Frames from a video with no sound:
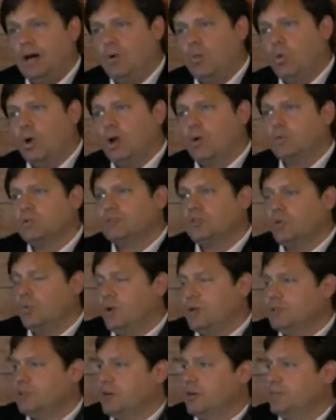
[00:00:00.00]
Where was the
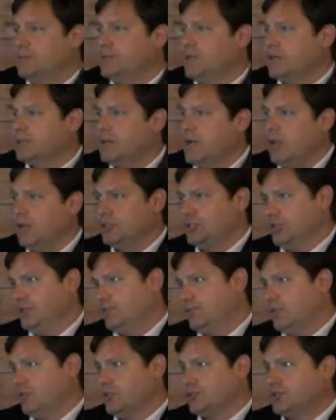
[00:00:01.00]
wind turbine technology
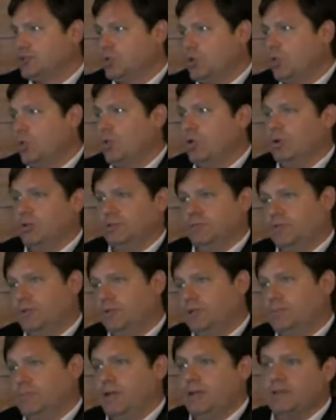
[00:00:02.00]
for the school,
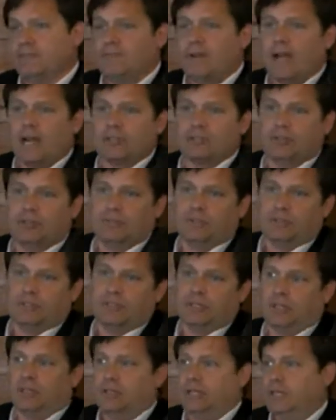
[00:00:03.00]
for the manufacturing
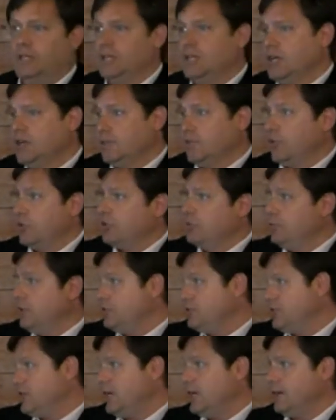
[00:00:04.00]
facility, for the
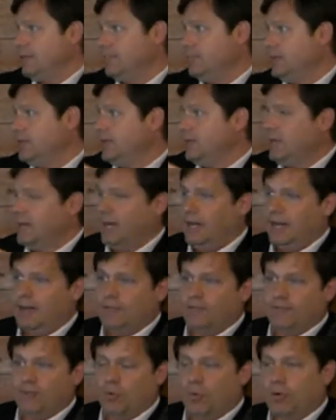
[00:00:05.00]
museum,
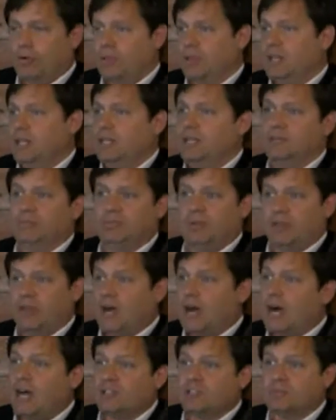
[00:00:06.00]
for the
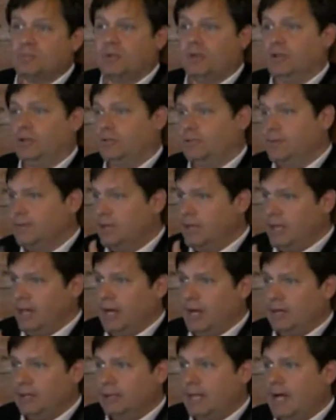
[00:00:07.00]
hospital?
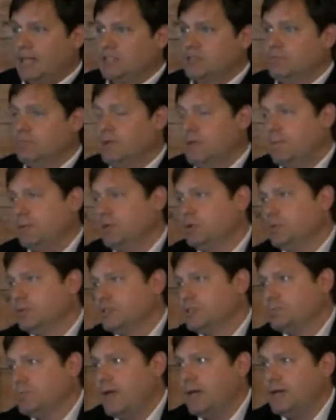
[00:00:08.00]
Lots of people who were
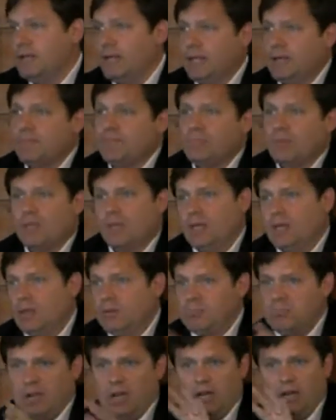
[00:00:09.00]
spending
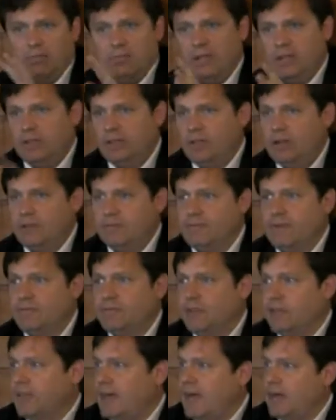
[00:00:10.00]
$50,000
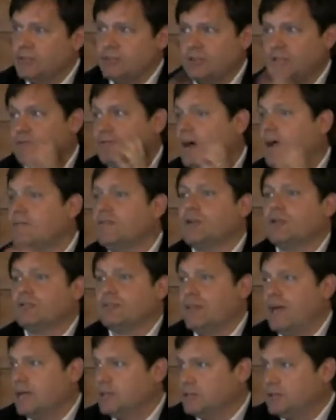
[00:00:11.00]
to
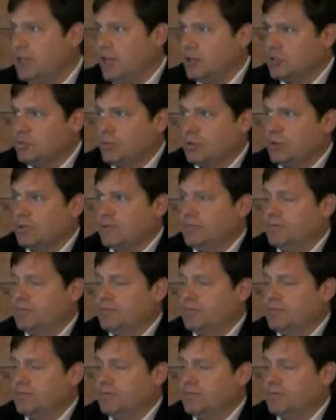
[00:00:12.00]
$500,000 worth of